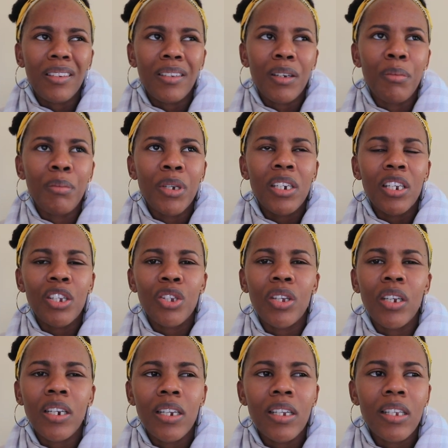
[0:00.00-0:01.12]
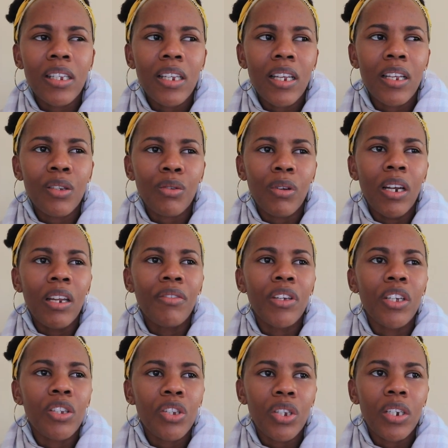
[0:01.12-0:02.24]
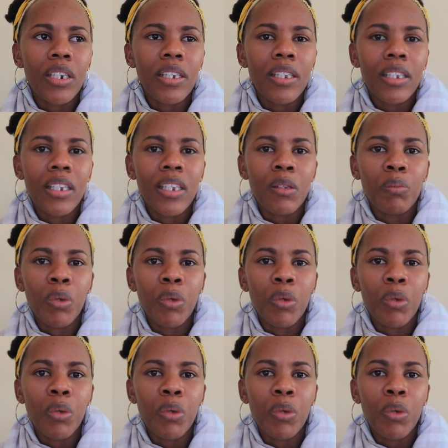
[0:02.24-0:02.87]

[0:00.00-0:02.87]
committing certain sins or living in certain sins